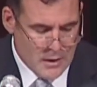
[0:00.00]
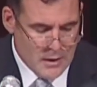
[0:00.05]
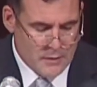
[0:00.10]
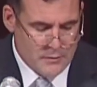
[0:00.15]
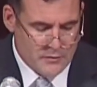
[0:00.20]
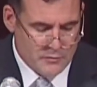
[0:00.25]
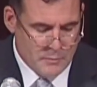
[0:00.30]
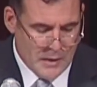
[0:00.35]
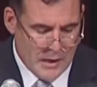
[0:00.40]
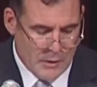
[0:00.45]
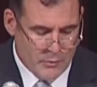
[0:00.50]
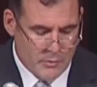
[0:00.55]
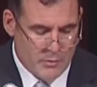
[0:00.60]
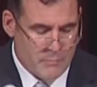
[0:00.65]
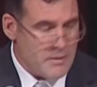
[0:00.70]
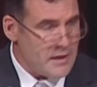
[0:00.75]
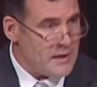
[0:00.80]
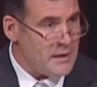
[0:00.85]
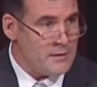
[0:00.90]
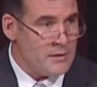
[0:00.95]
This power
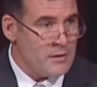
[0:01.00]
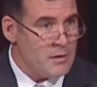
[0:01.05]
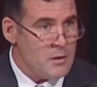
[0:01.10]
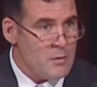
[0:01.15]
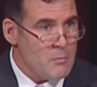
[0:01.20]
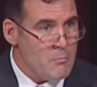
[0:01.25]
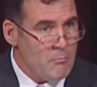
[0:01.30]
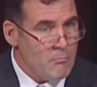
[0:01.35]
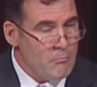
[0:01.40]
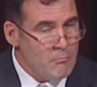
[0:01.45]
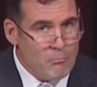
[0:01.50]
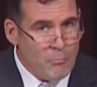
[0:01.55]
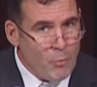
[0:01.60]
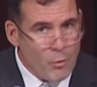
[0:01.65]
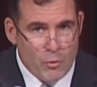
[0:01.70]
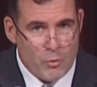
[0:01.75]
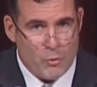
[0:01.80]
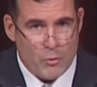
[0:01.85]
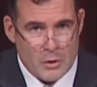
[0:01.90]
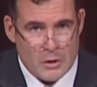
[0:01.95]
remained
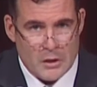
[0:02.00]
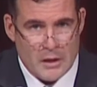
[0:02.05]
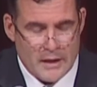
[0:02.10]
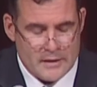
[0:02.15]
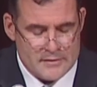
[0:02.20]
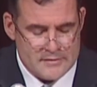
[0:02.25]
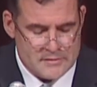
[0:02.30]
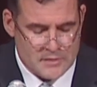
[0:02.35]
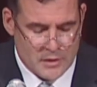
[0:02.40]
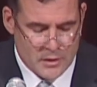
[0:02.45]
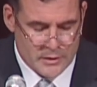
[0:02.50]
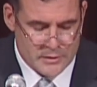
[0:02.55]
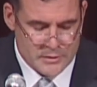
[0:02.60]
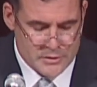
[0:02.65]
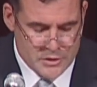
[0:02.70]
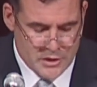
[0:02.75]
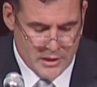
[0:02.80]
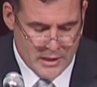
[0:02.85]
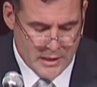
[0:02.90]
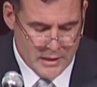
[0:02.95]
more or less
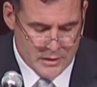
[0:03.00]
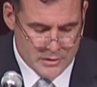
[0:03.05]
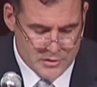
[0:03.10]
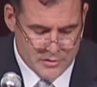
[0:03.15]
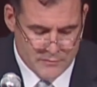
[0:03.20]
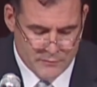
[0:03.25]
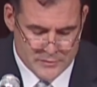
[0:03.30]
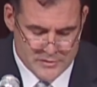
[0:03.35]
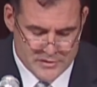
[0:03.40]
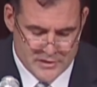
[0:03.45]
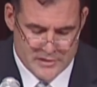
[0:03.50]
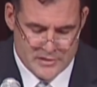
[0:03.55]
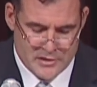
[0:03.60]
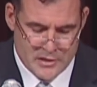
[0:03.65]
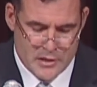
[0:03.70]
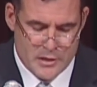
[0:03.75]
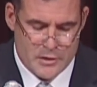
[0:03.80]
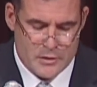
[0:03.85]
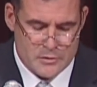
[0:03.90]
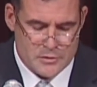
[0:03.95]
unchanged for
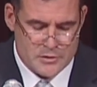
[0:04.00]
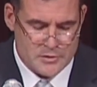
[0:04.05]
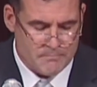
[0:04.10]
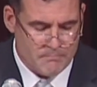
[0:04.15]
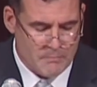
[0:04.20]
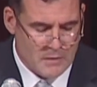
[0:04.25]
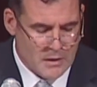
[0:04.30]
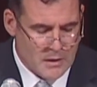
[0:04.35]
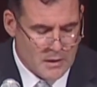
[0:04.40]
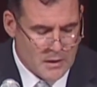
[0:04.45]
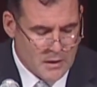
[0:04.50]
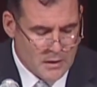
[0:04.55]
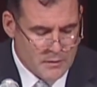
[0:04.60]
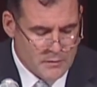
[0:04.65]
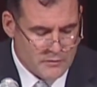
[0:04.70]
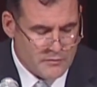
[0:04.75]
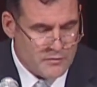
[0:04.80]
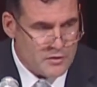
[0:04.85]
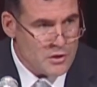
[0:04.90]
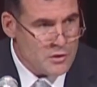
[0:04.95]
60 years.
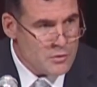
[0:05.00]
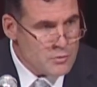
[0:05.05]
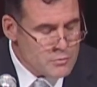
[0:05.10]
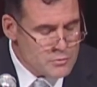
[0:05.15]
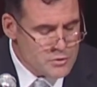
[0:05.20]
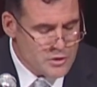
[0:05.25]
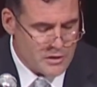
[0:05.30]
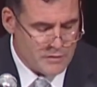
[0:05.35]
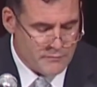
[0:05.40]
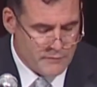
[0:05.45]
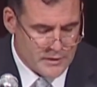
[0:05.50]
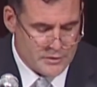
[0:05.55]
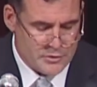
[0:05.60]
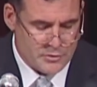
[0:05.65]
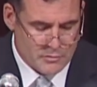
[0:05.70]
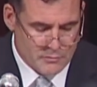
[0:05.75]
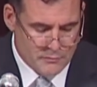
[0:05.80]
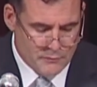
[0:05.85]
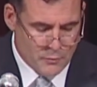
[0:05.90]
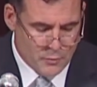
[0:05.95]
This huge
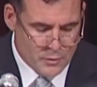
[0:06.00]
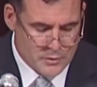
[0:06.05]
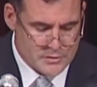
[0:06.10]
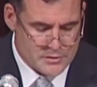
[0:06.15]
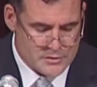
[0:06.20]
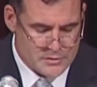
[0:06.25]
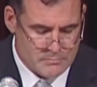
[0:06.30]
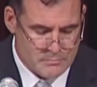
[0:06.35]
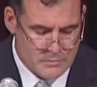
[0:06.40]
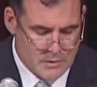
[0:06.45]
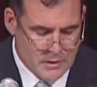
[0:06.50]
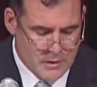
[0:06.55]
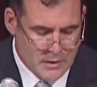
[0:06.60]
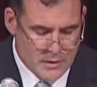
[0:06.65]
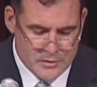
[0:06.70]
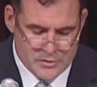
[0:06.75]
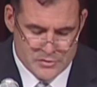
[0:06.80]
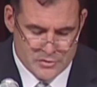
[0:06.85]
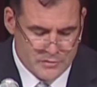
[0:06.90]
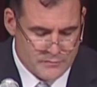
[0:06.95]
conventional force
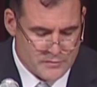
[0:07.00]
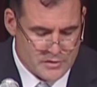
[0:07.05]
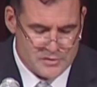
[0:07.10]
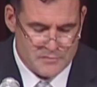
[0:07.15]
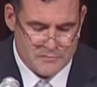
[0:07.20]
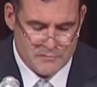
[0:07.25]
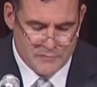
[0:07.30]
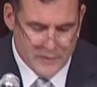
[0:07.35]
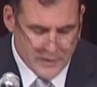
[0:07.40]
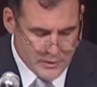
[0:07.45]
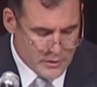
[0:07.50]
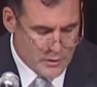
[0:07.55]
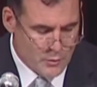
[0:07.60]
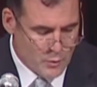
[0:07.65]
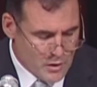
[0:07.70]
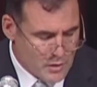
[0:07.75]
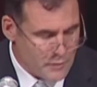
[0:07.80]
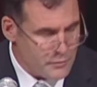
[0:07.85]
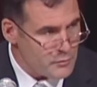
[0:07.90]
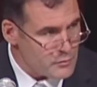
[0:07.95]
served us very
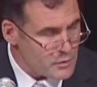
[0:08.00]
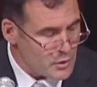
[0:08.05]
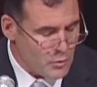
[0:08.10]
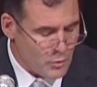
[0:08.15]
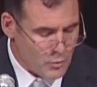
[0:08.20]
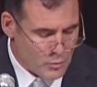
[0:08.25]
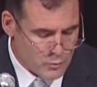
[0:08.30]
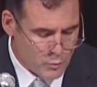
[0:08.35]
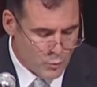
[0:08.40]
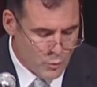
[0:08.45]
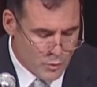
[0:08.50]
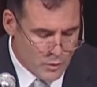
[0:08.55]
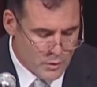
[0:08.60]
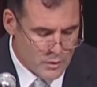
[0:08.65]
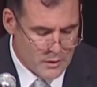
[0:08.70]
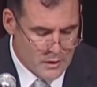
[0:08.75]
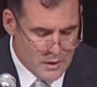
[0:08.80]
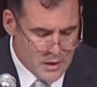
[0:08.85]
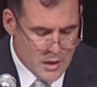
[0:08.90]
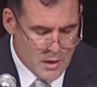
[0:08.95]
well through the Cold
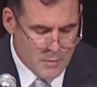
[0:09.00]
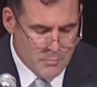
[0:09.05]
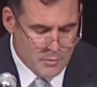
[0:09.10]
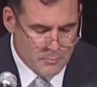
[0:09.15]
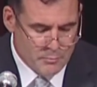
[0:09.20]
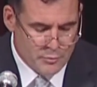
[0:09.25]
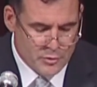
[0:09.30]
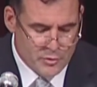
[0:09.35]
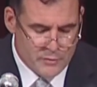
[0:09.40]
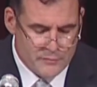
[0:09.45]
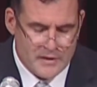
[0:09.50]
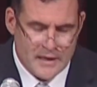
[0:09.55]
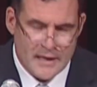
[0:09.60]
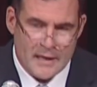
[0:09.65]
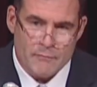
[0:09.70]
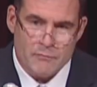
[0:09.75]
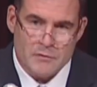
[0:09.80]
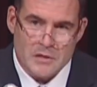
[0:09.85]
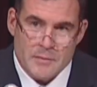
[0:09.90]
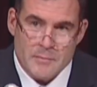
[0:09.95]
War, but proved to
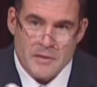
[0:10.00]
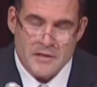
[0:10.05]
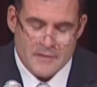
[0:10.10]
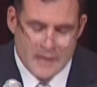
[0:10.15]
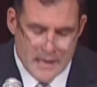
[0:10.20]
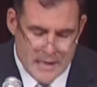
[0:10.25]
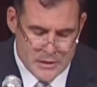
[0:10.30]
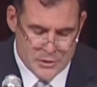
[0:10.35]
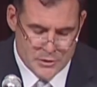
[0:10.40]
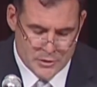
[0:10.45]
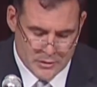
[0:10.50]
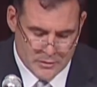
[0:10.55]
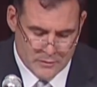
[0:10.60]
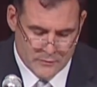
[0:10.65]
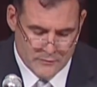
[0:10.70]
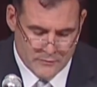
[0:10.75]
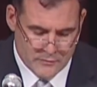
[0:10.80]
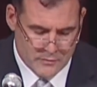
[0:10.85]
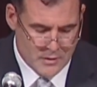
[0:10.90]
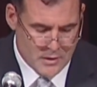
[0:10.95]
have
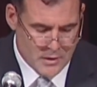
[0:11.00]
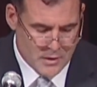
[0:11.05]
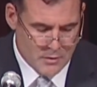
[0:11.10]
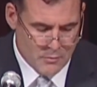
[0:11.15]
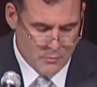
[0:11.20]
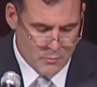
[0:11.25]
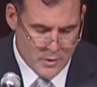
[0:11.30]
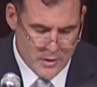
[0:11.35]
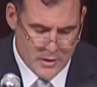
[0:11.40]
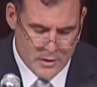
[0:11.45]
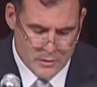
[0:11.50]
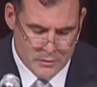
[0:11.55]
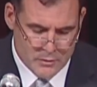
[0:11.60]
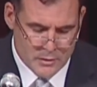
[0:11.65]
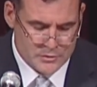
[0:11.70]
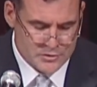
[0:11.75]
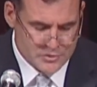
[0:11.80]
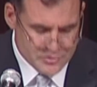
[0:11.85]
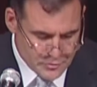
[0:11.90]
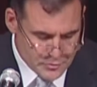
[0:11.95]
limitations
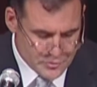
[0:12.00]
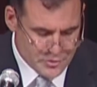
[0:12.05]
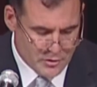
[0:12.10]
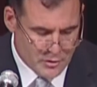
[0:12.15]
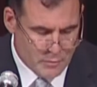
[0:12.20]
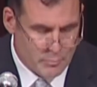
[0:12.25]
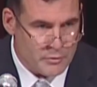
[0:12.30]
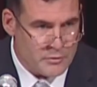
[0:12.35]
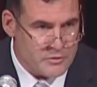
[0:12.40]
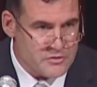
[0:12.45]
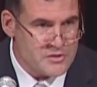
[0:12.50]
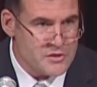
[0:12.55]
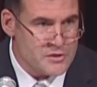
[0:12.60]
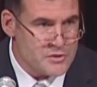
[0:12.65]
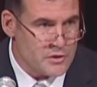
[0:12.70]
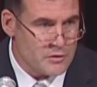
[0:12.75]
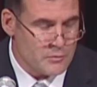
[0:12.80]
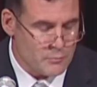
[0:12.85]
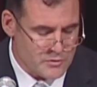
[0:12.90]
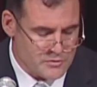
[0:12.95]
where surgical
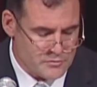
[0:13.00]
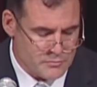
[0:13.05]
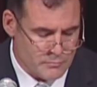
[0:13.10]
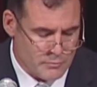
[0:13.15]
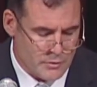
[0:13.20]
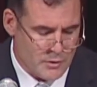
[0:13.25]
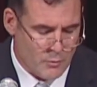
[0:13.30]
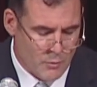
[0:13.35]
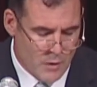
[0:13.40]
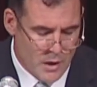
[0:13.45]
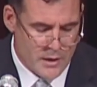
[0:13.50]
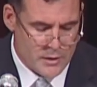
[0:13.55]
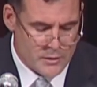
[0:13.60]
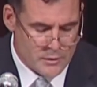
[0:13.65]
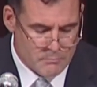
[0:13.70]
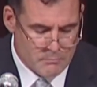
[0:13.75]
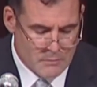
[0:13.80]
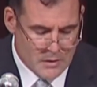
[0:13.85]
precision was required.